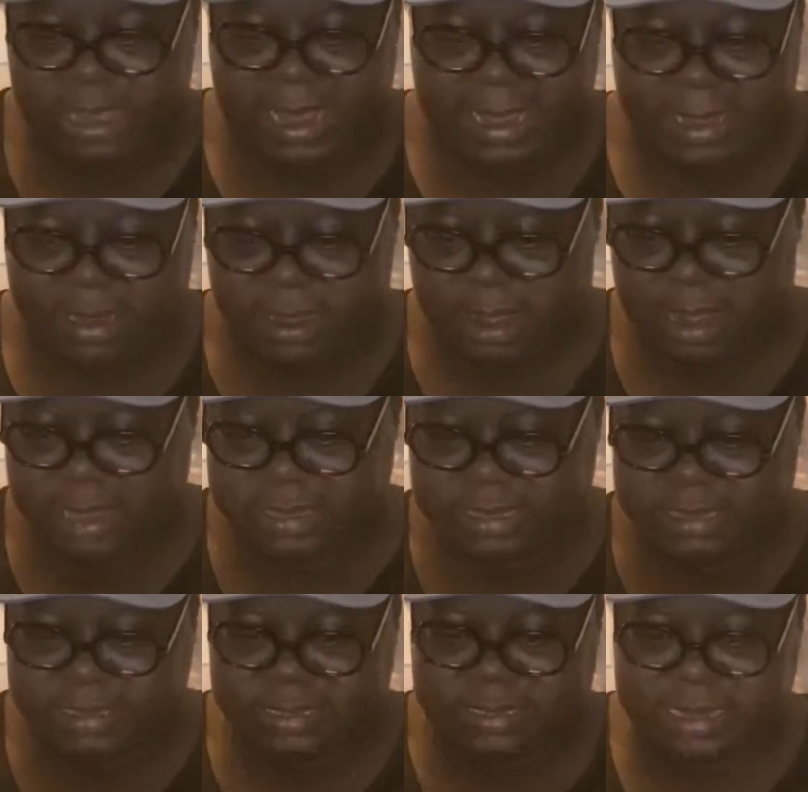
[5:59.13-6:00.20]
I got
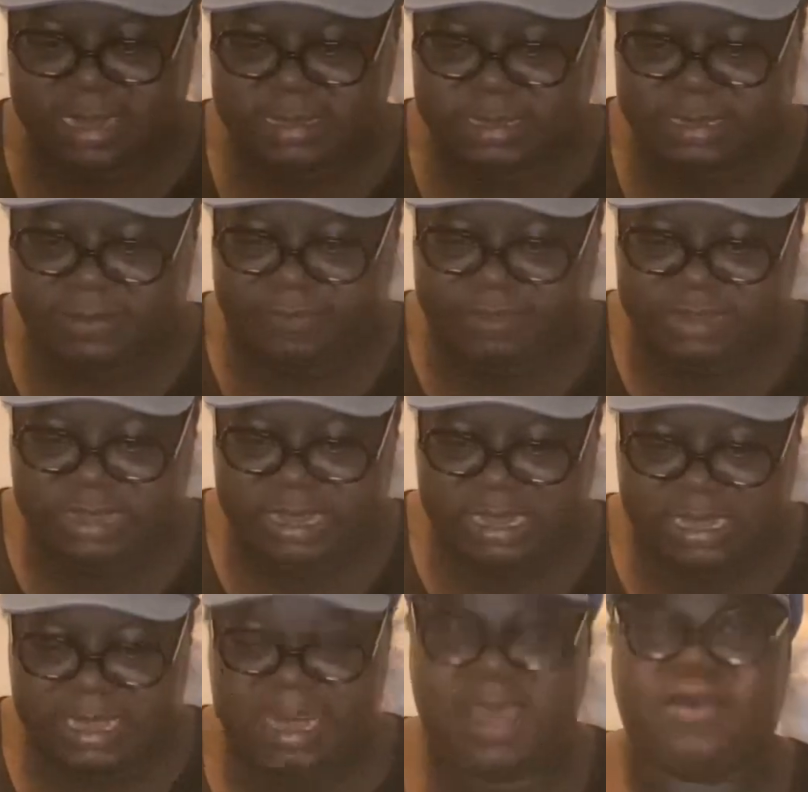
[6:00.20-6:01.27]
is the Sensitive
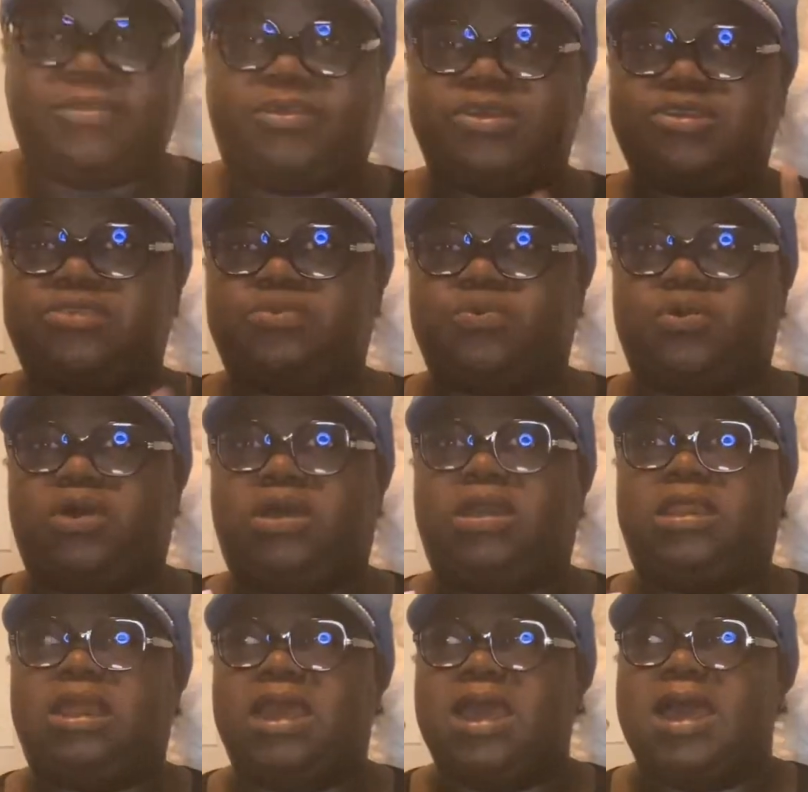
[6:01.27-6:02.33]
Skin. Now this
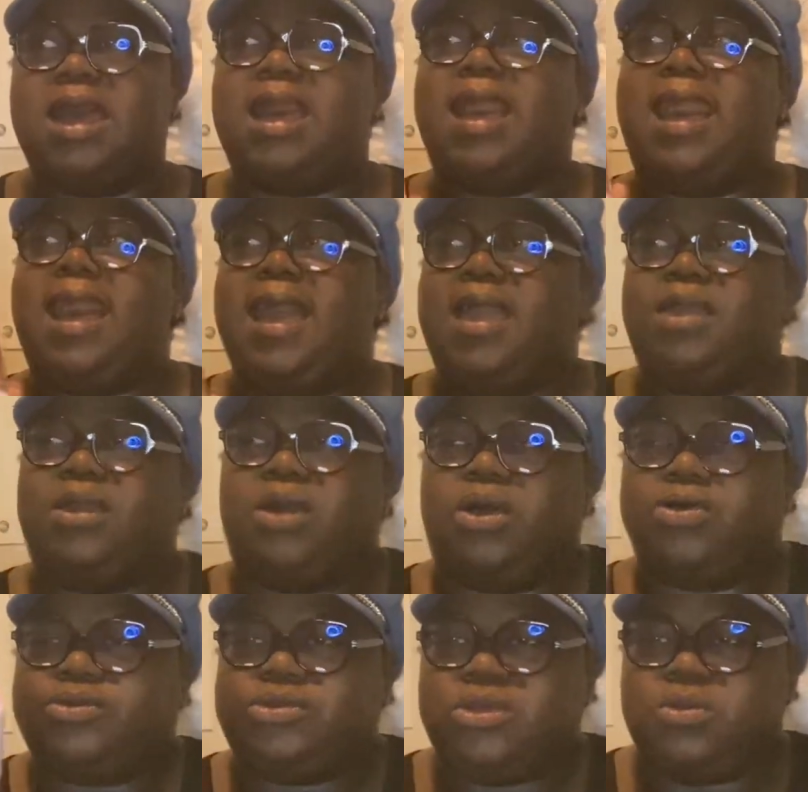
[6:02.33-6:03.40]
one, I
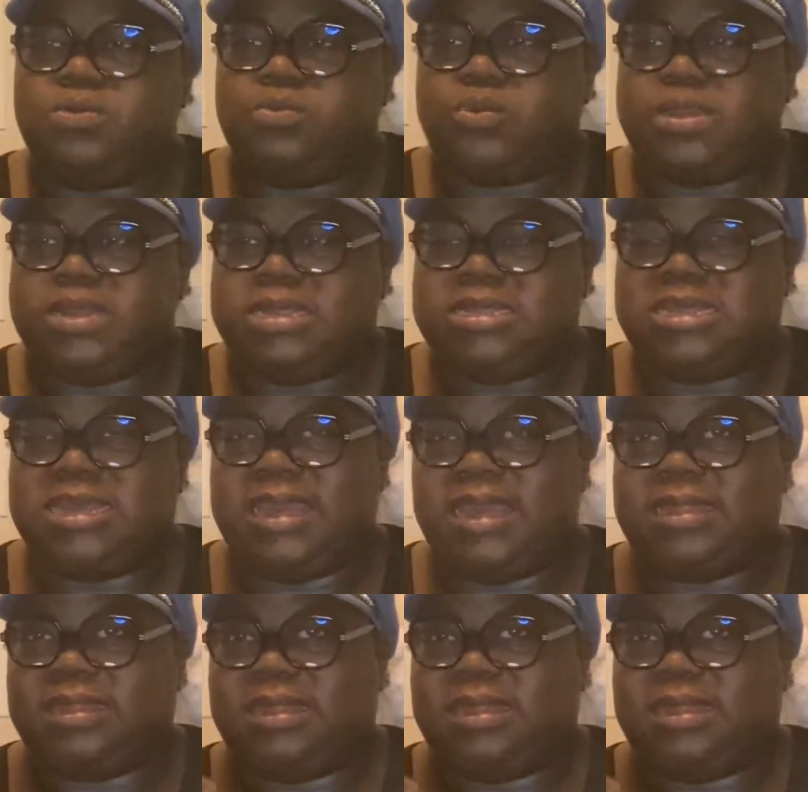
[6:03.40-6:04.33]
also wanted to get